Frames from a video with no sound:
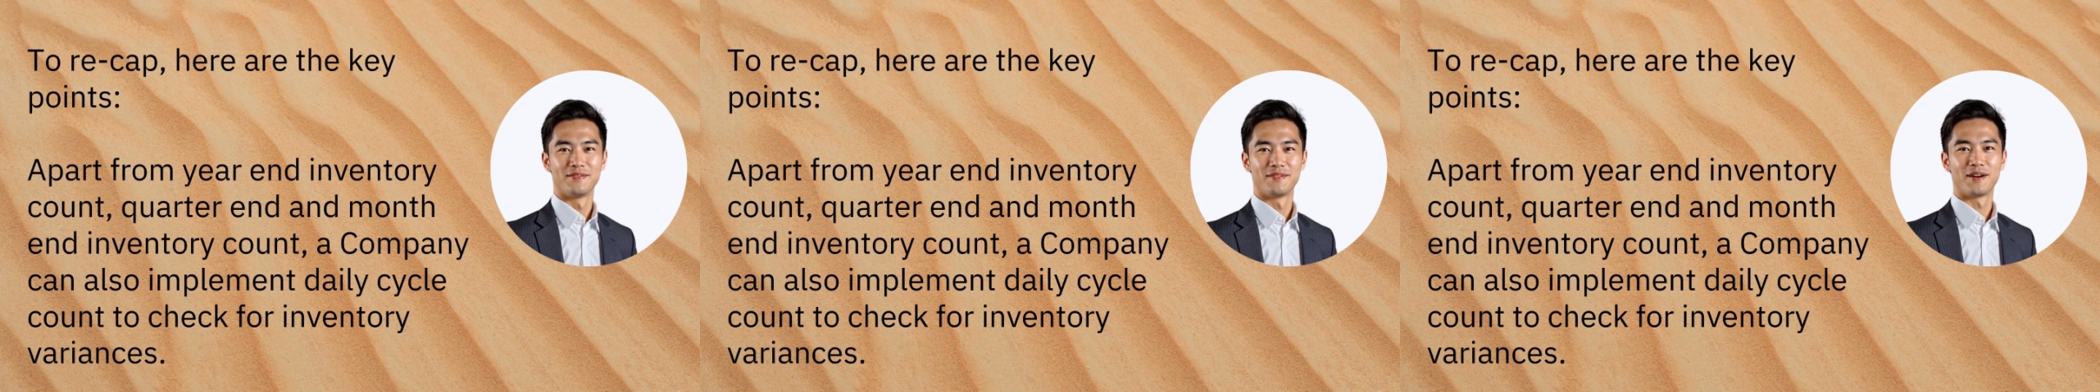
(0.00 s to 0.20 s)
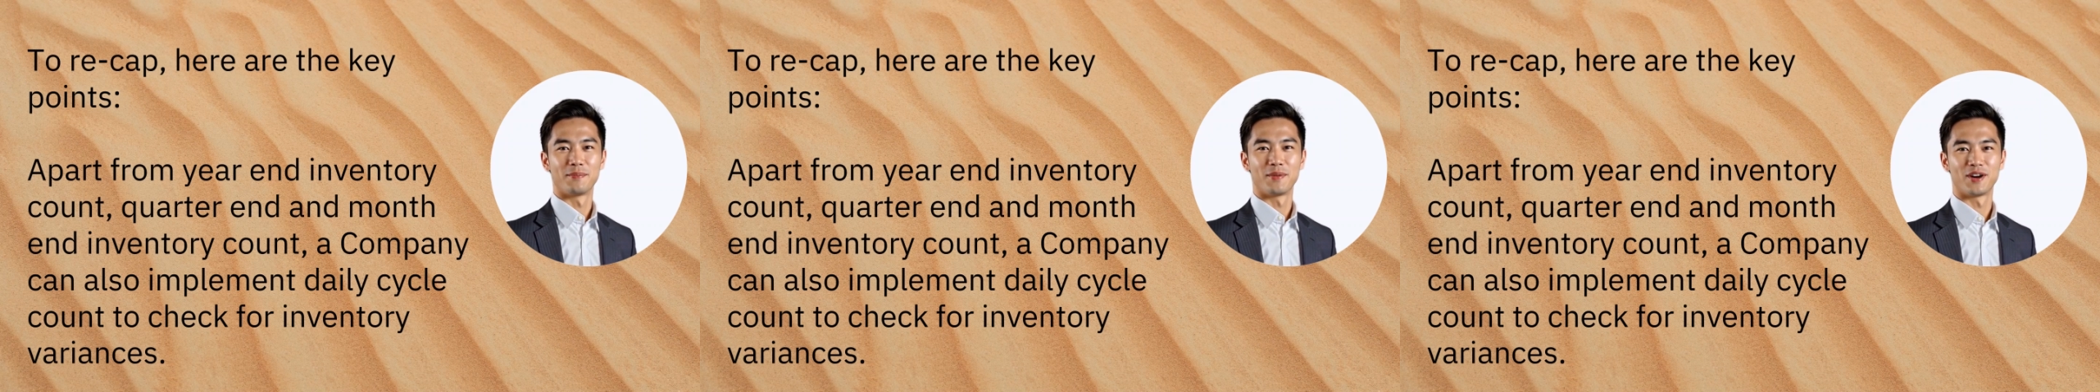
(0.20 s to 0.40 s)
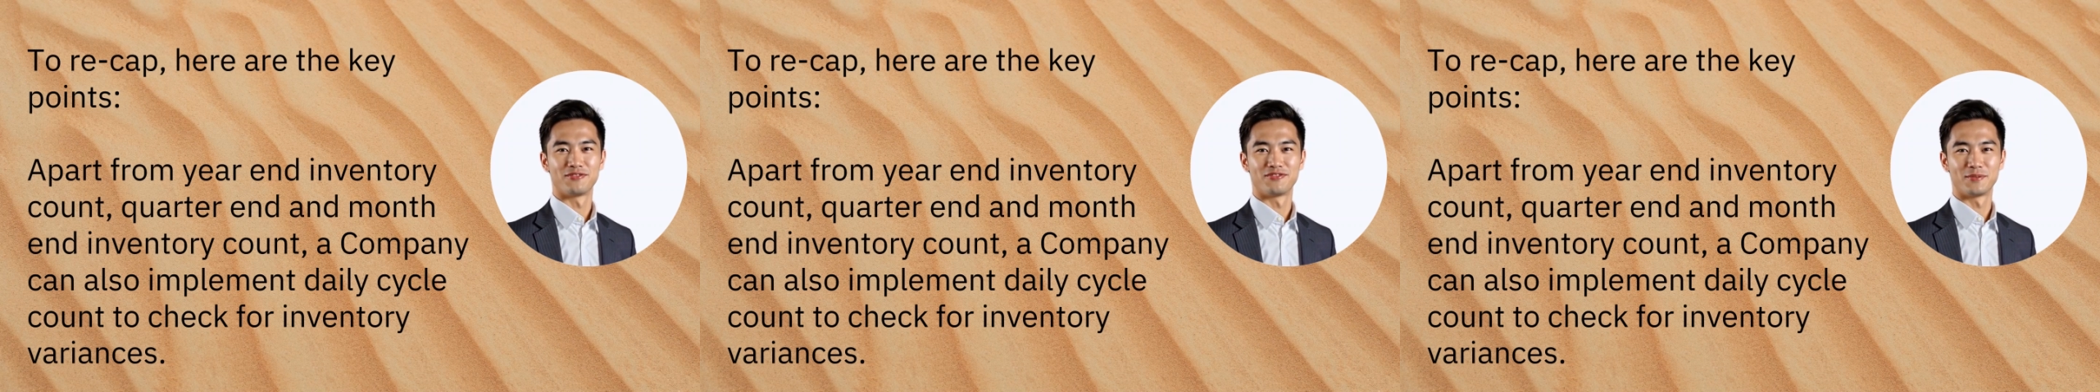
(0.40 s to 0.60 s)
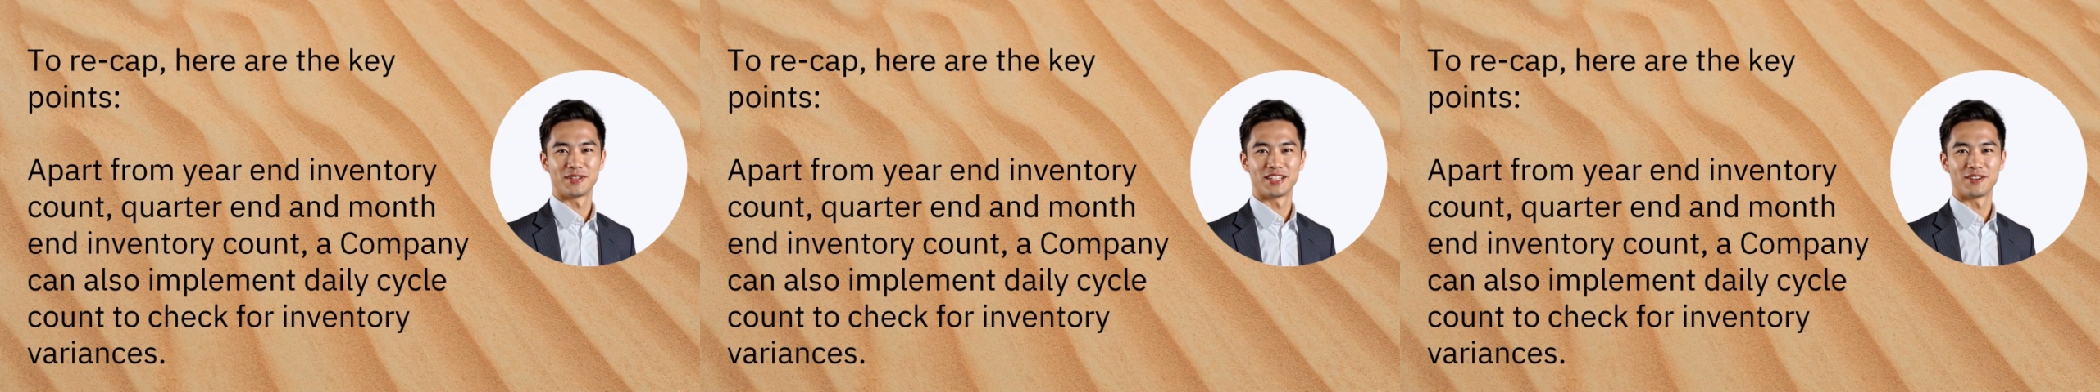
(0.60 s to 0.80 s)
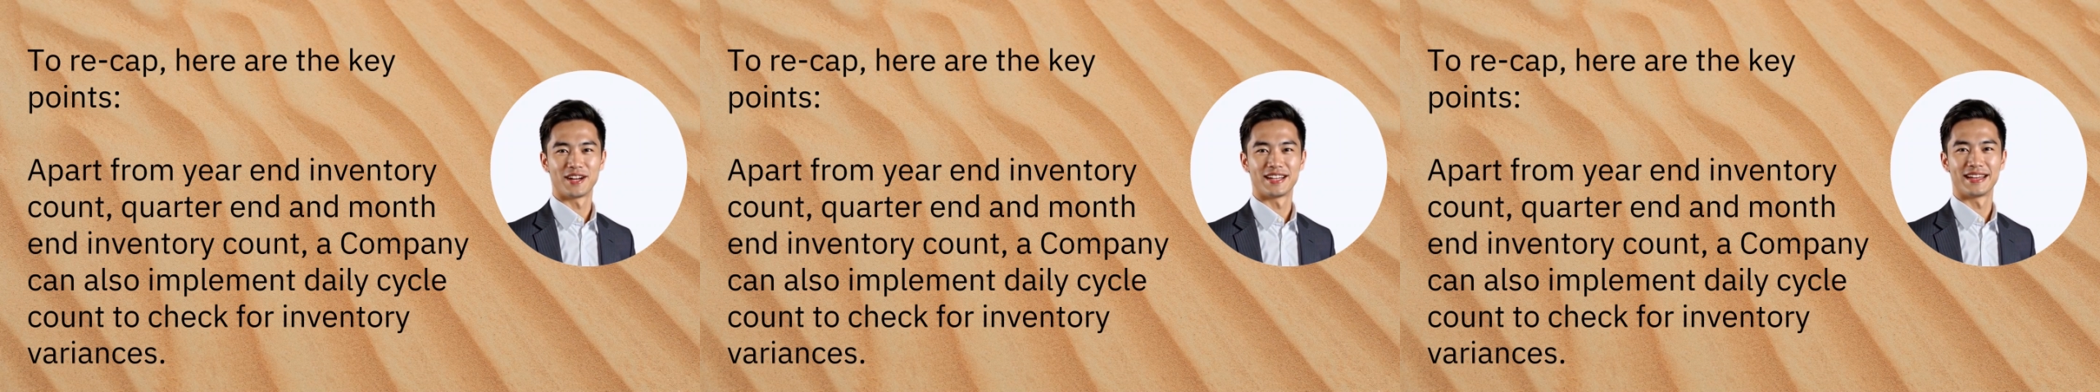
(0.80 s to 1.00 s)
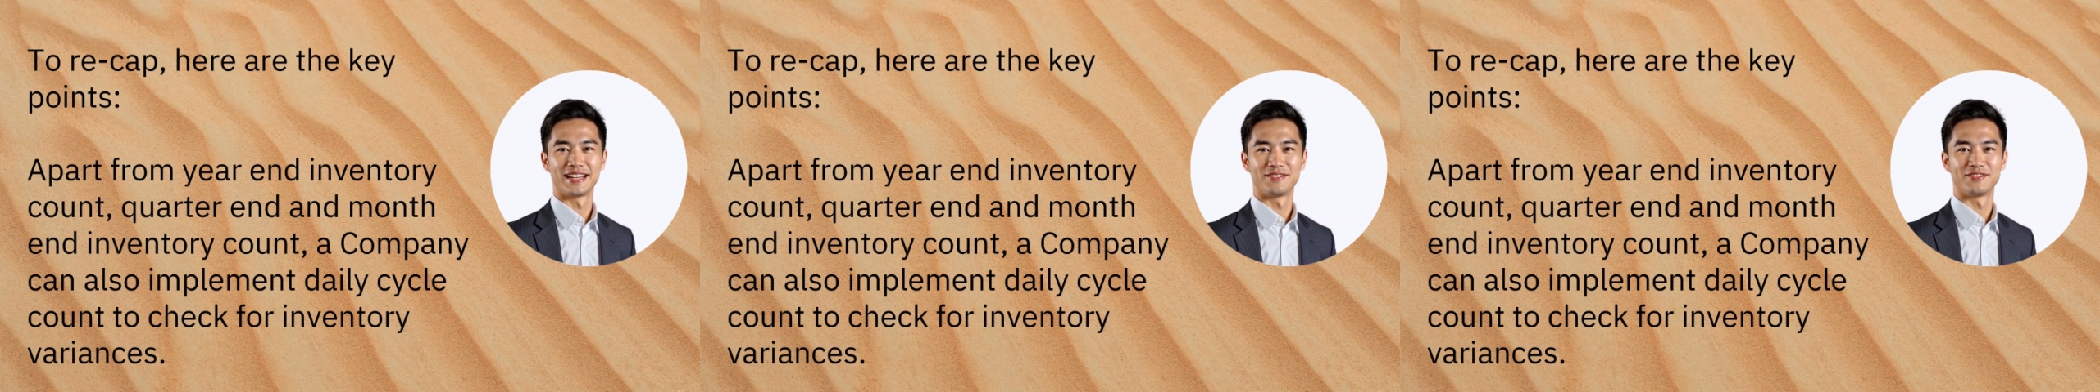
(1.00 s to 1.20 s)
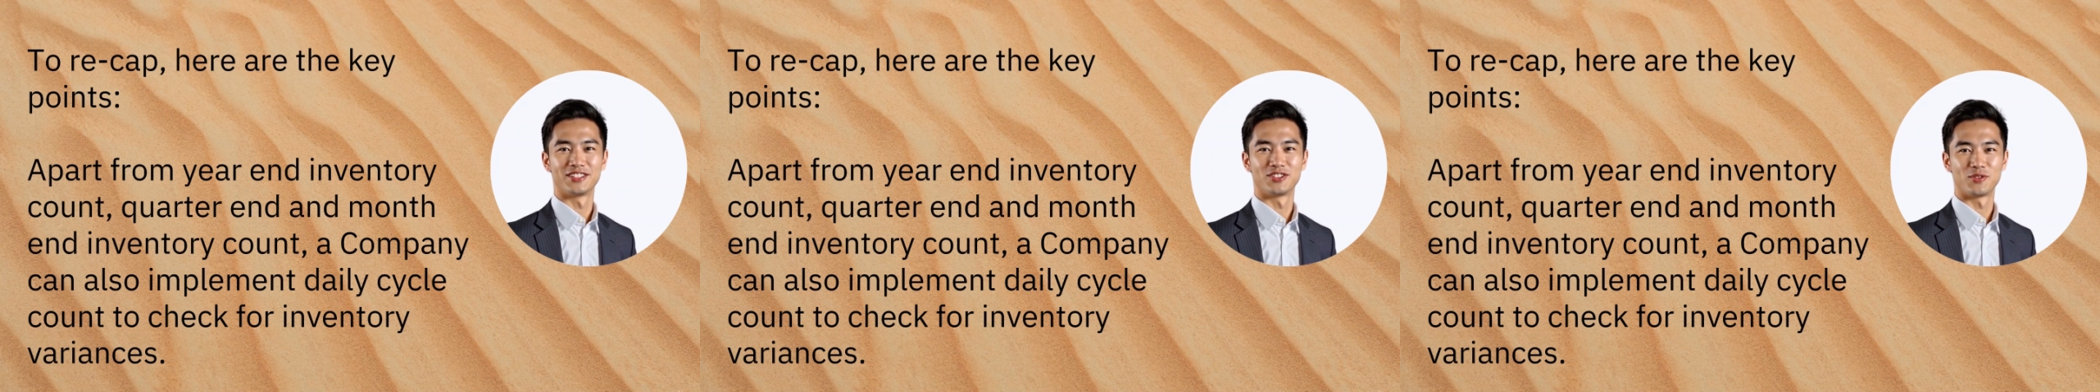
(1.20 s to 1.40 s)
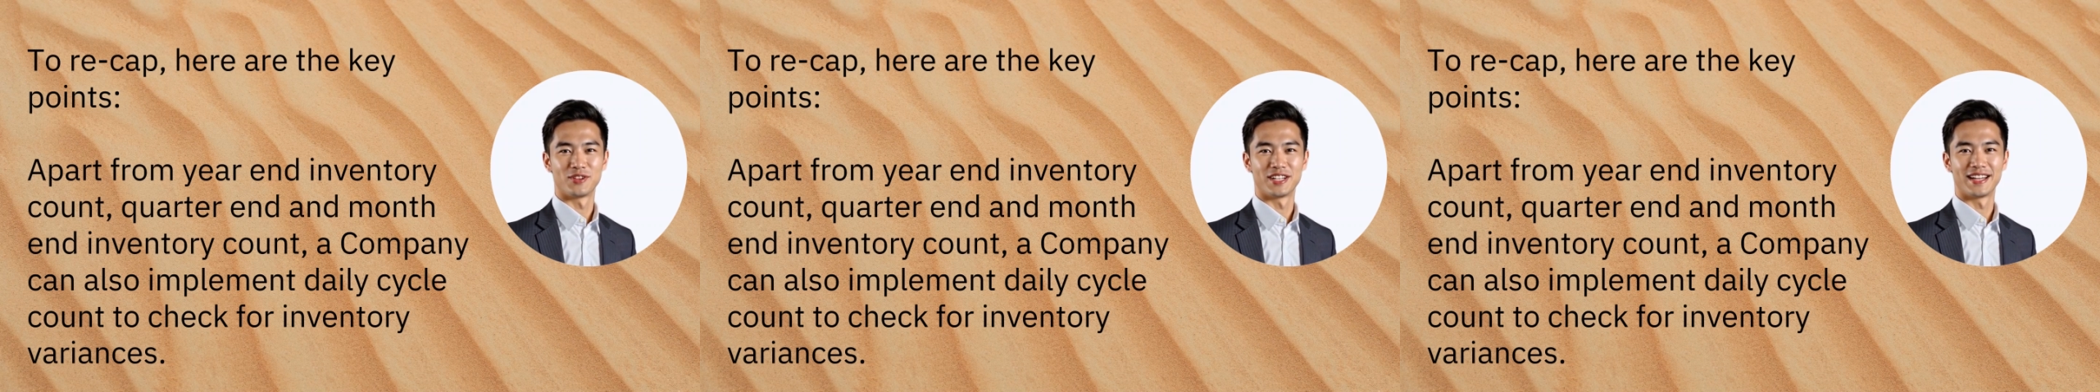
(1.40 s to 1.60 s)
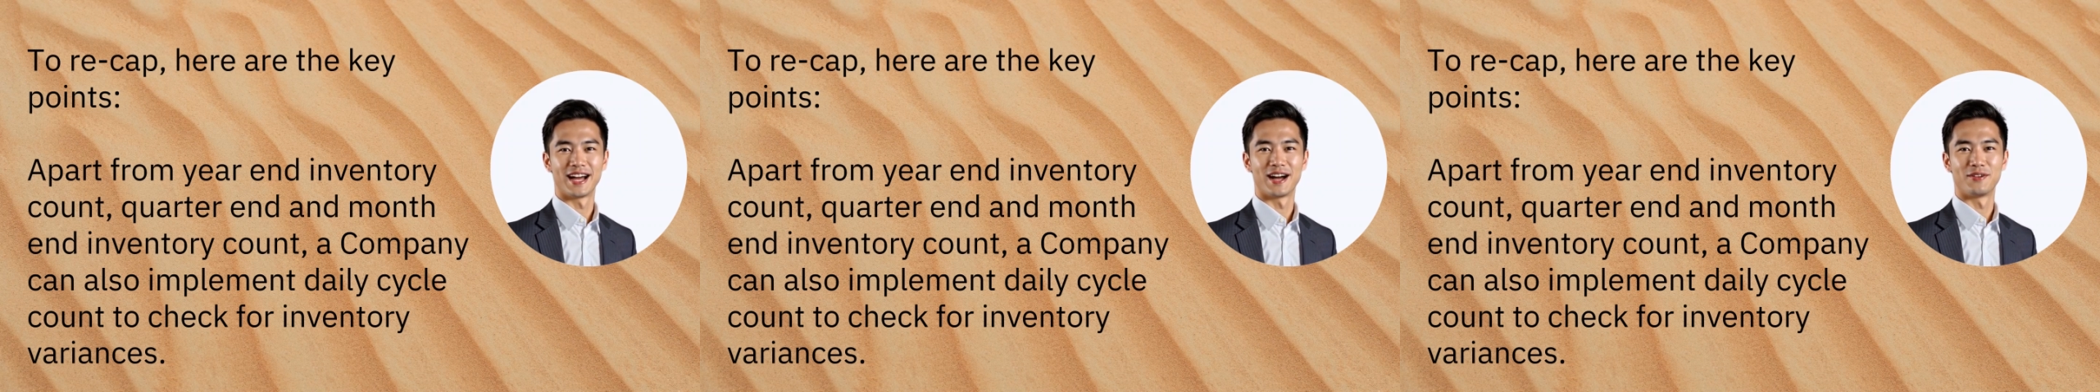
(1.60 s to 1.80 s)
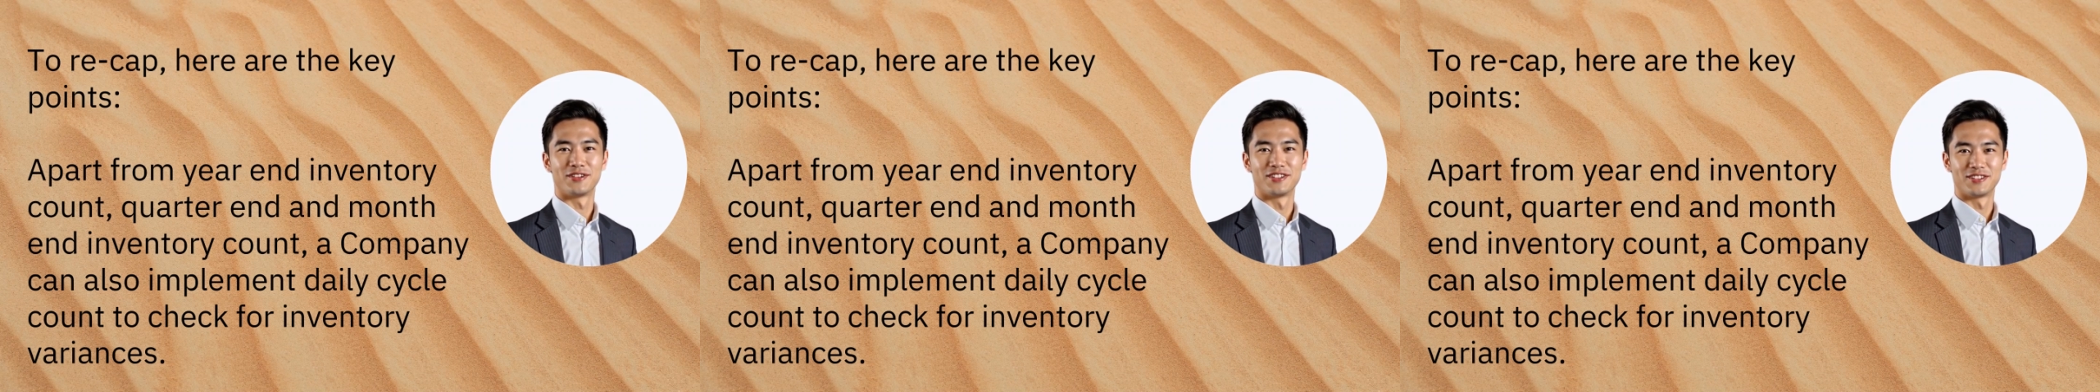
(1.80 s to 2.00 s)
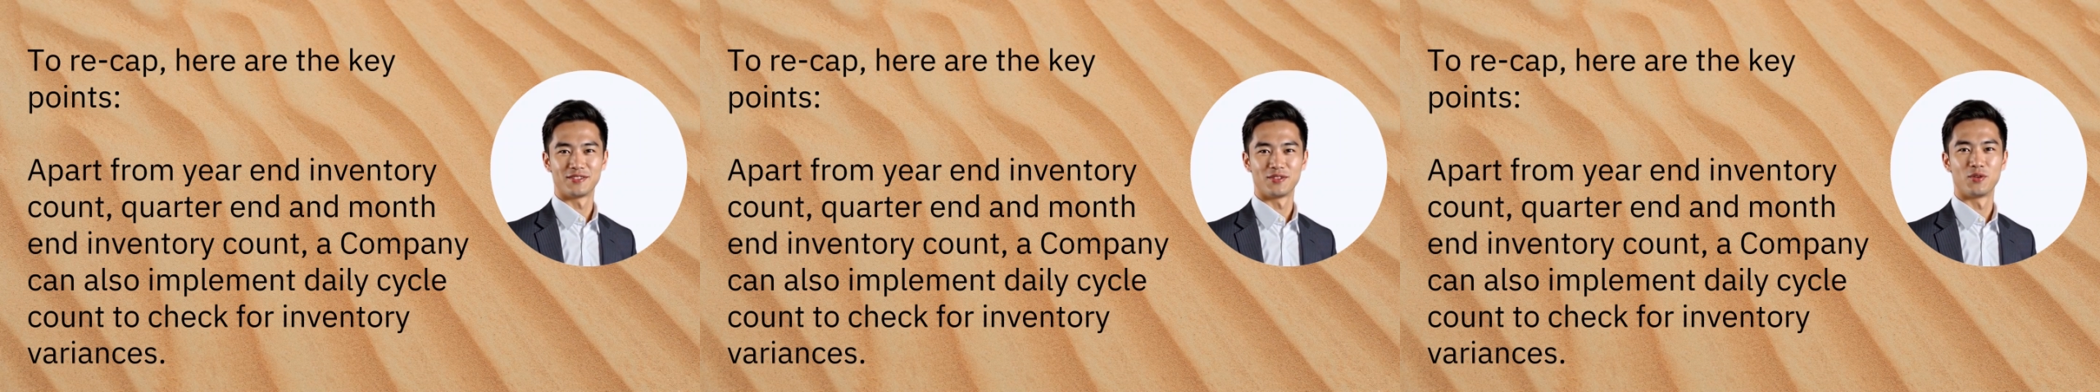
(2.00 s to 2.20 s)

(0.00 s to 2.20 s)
Apart from year-end inventory count,